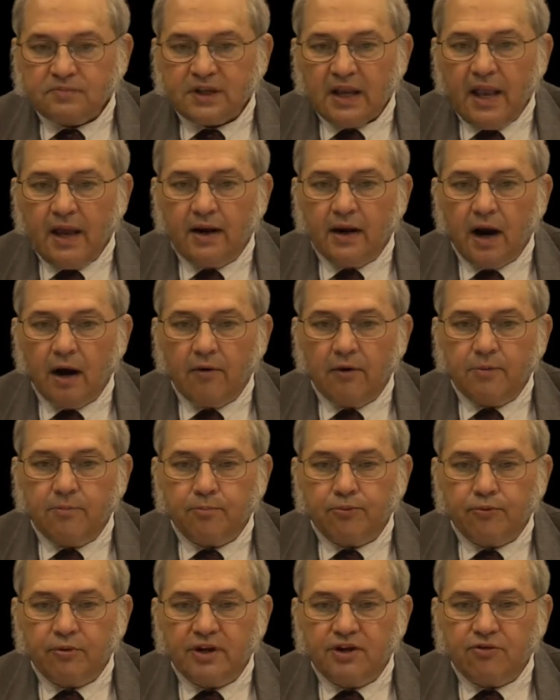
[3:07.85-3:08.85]
and are in
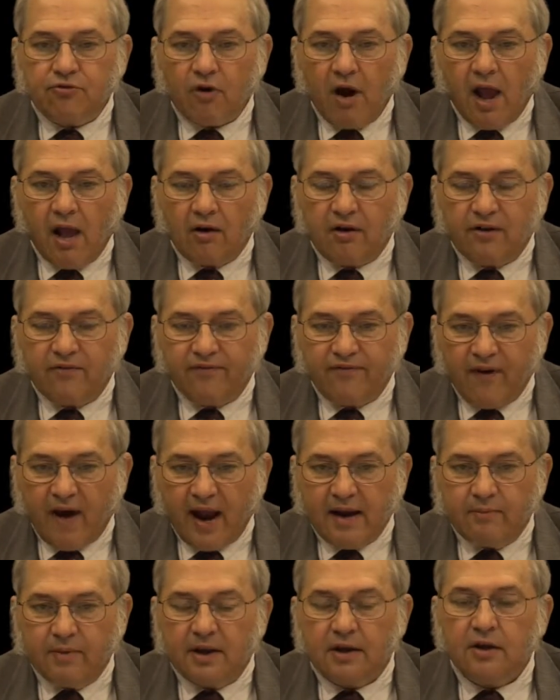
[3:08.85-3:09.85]
pre-trial
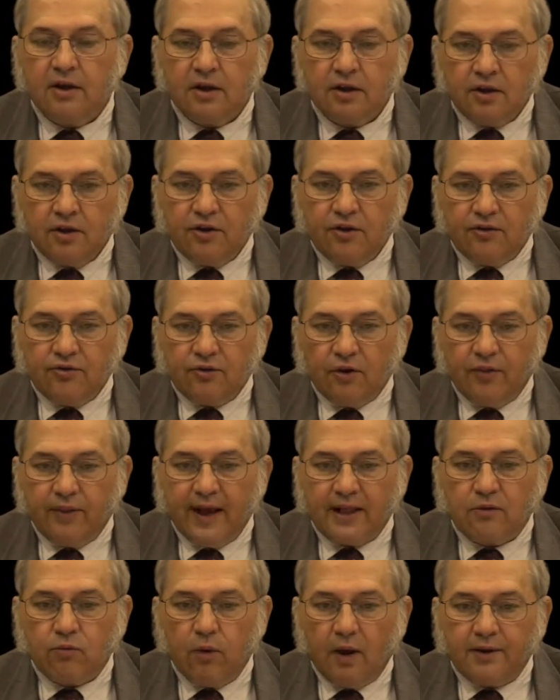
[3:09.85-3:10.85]
confinement. So
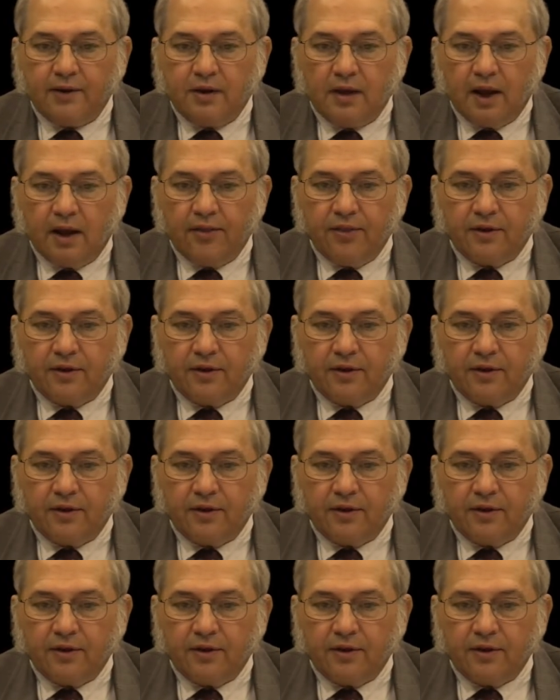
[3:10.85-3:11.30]
that's what the